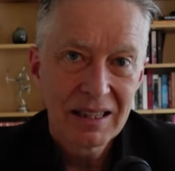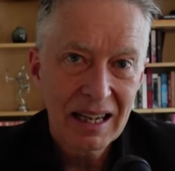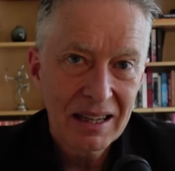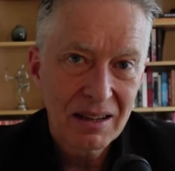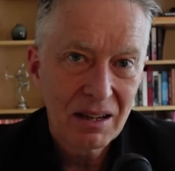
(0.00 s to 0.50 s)

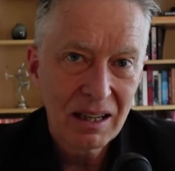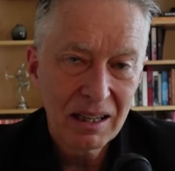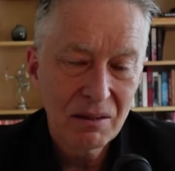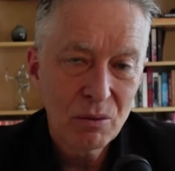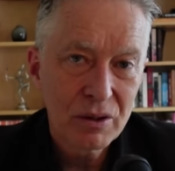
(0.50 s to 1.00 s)
that
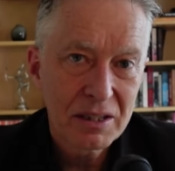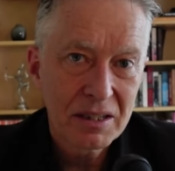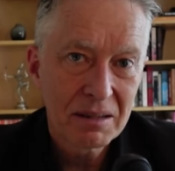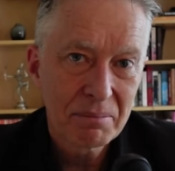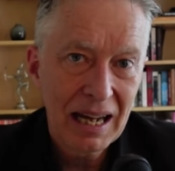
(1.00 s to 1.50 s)
uh,
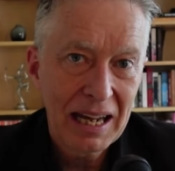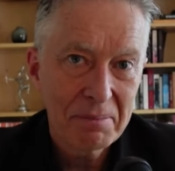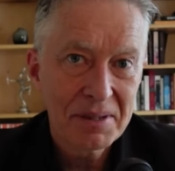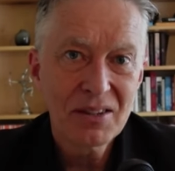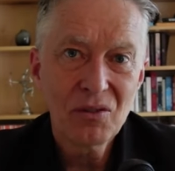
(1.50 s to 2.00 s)
was
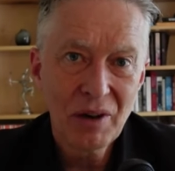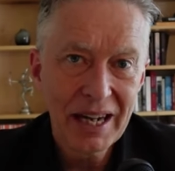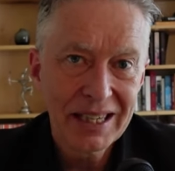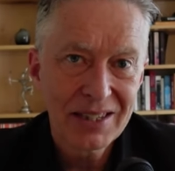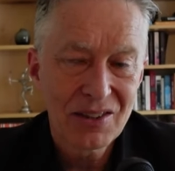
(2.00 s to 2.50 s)
perhaps the greatest